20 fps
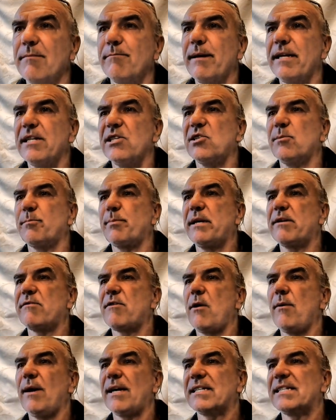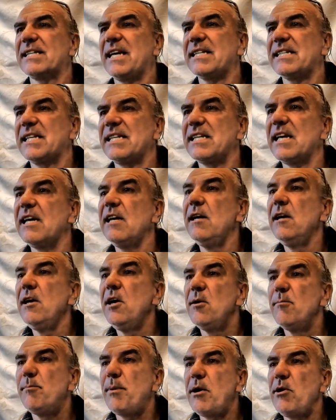and Ben Shapiro as
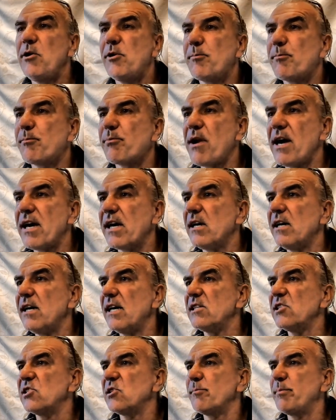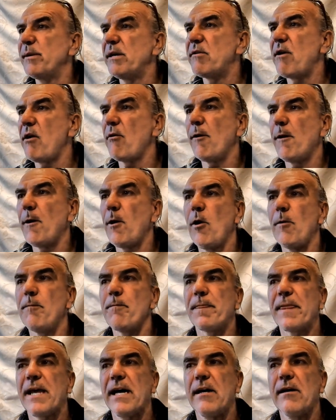Nazis. Both Prager and Shapiro are
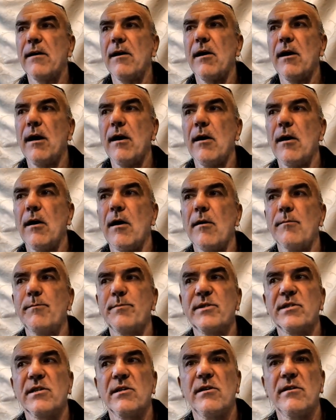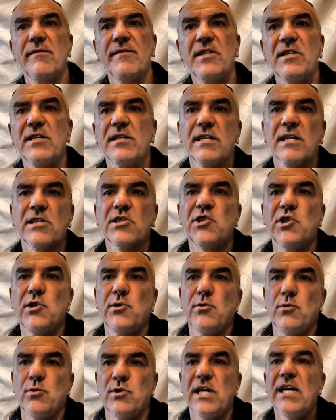observant
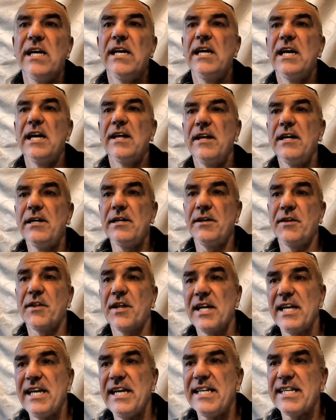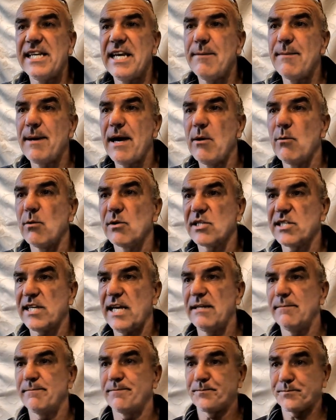Jews. The leaked email was
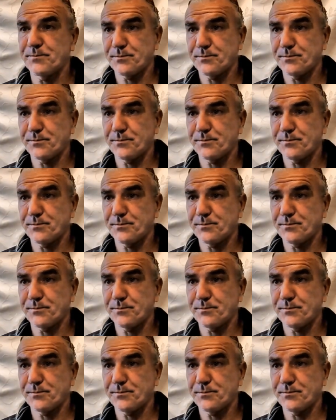sent